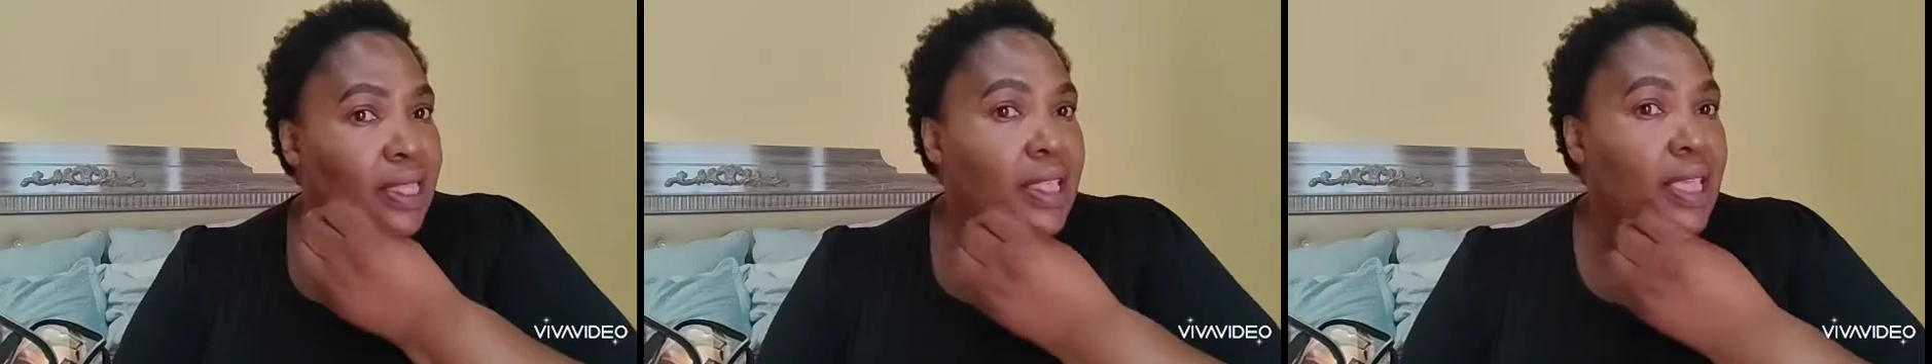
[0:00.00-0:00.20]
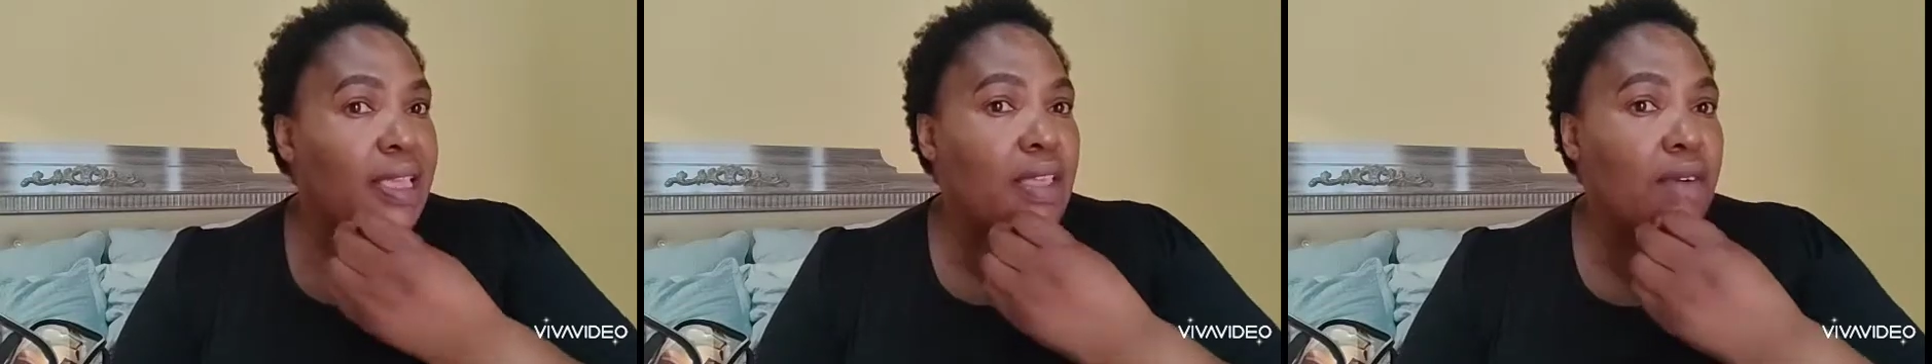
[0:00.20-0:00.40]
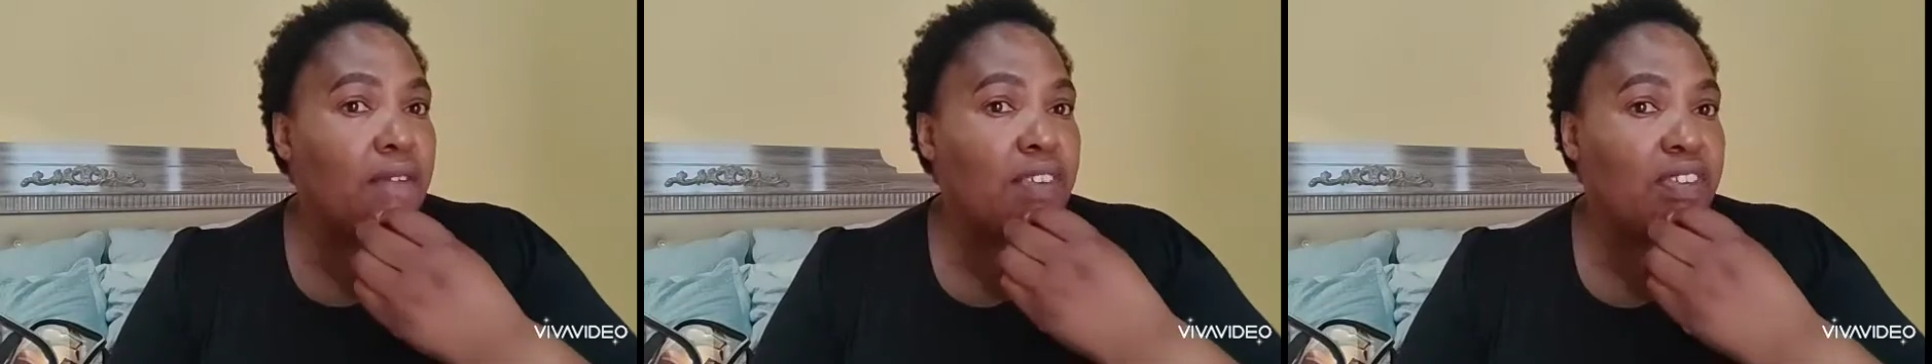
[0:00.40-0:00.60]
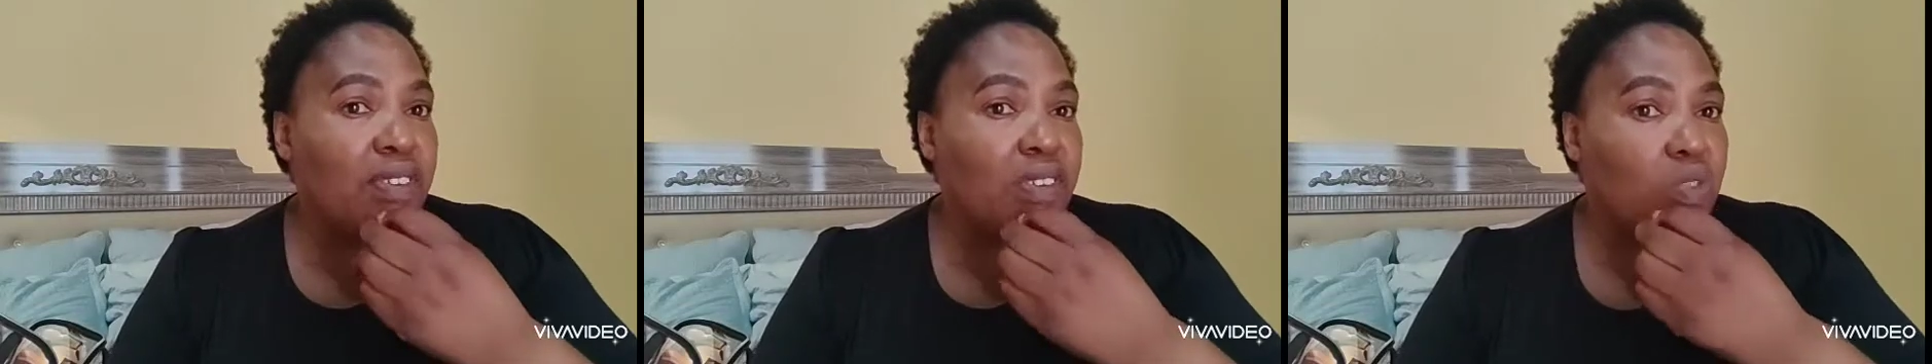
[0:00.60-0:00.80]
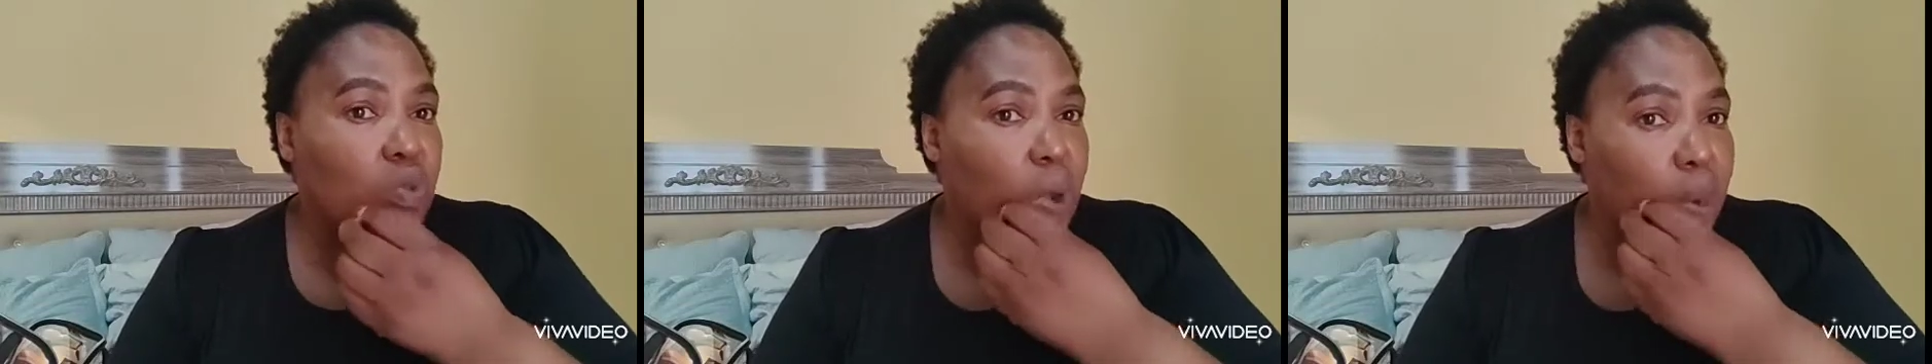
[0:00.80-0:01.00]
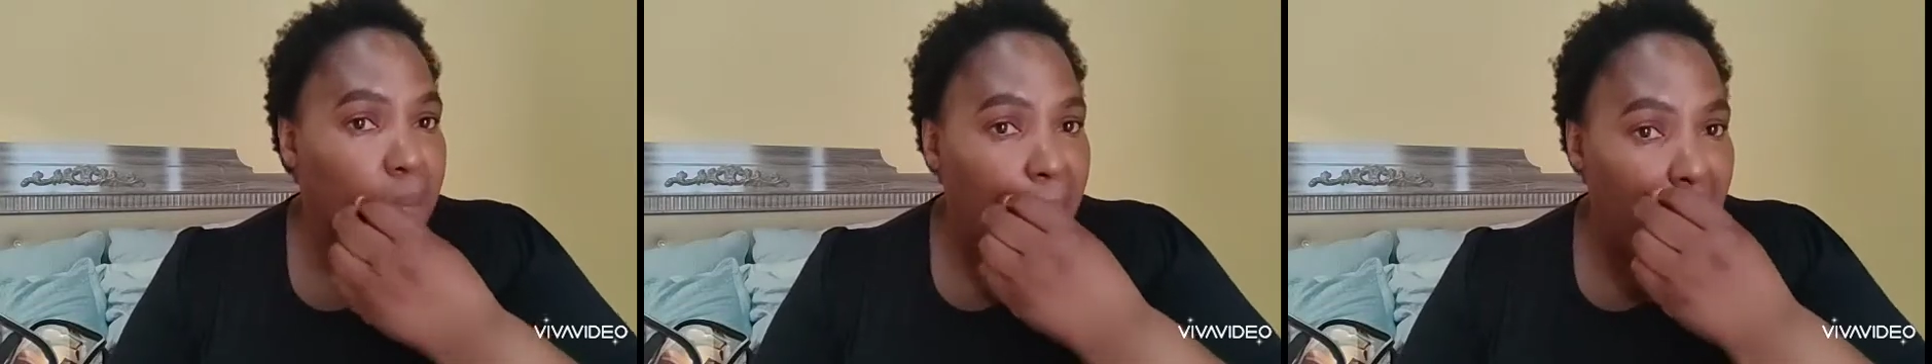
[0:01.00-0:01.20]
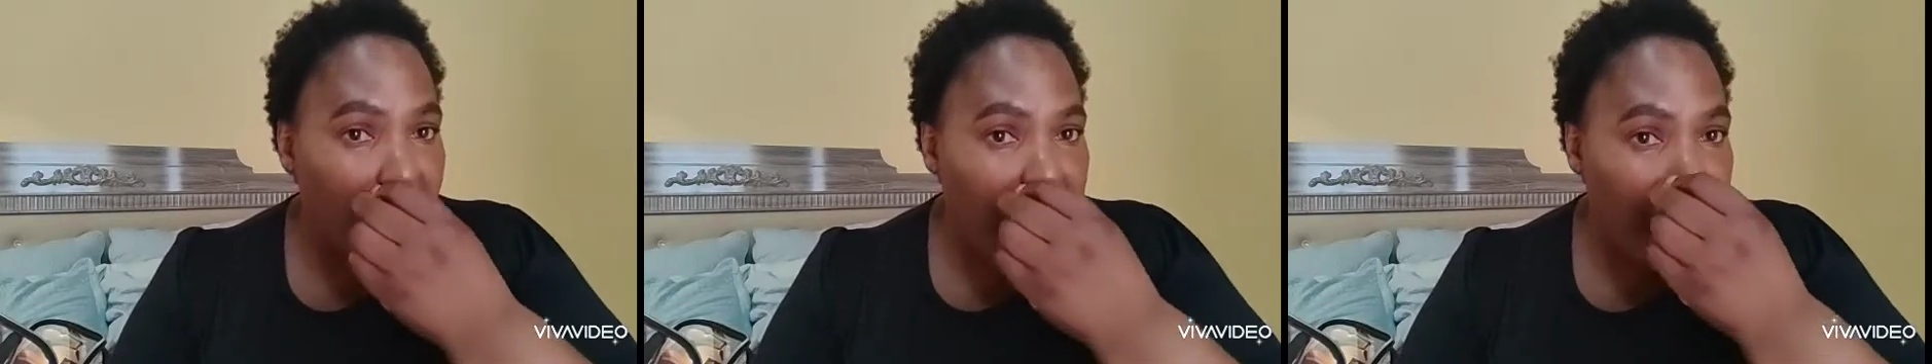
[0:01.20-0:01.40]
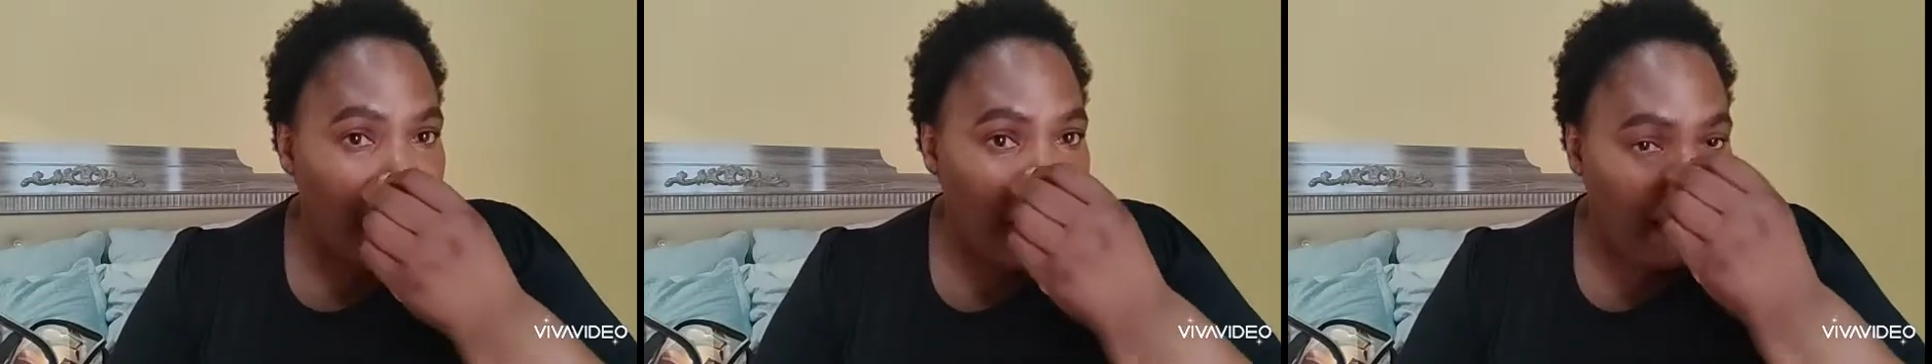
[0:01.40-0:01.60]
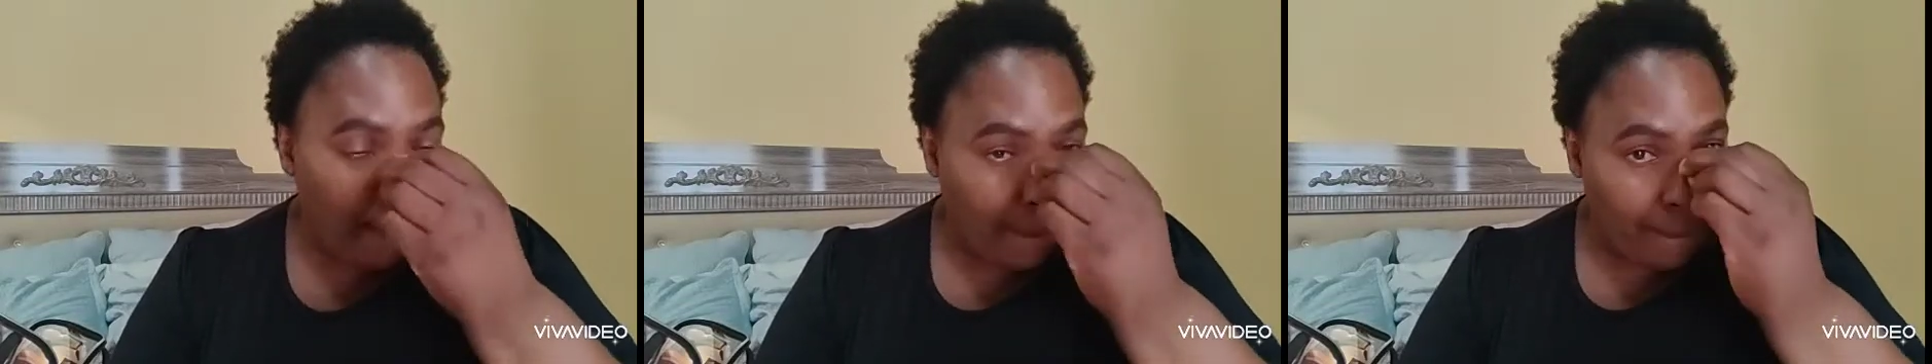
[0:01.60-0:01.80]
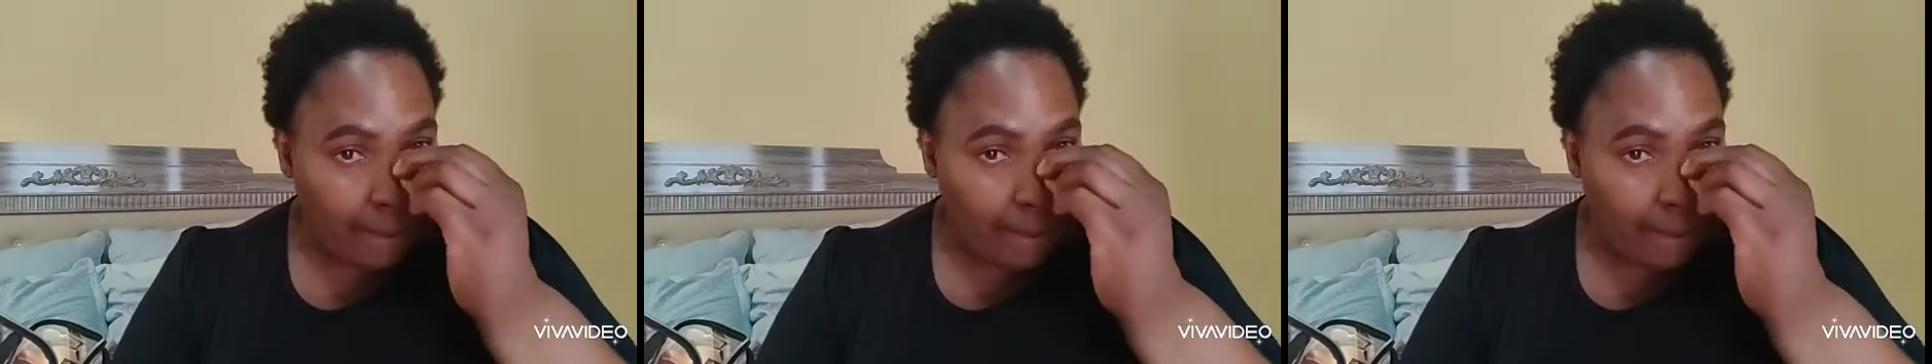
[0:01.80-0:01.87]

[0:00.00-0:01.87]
they give you just one paper.